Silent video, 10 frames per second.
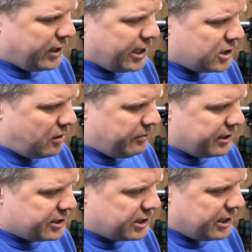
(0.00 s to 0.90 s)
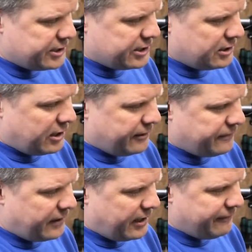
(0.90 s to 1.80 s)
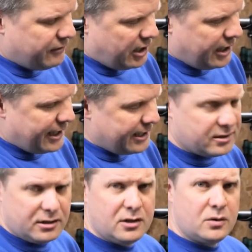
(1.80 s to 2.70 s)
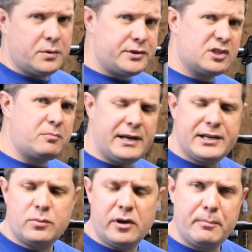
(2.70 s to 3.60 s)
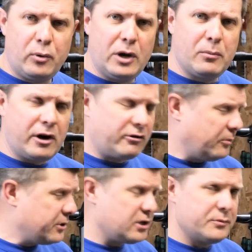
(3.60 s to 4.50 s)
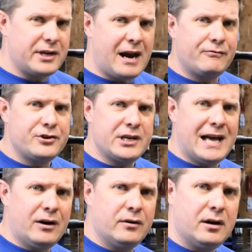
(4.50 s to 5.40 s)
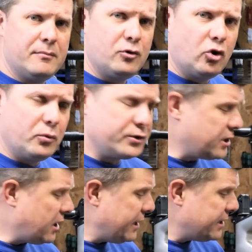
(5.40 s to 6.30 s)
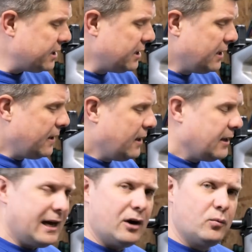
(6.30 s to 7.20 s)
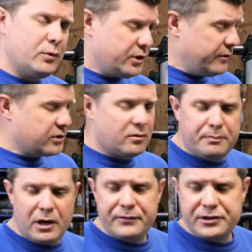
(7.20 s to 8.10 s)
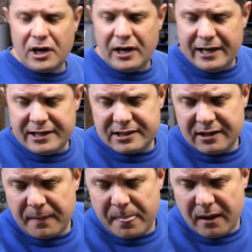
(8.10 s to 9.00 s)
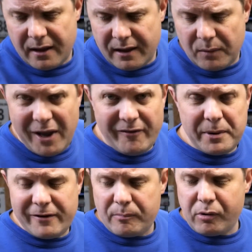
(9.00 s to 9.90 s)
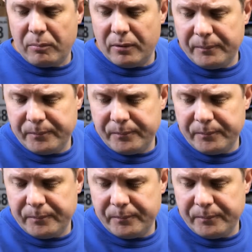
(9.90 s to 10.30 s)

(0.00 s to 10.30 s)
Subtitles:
we get into our bigger sizes, 9.5, 9.8, which explains why the buoy micrometer was averaging out at a normal size. Now, we do this on both sides, and we have a bit of a problem.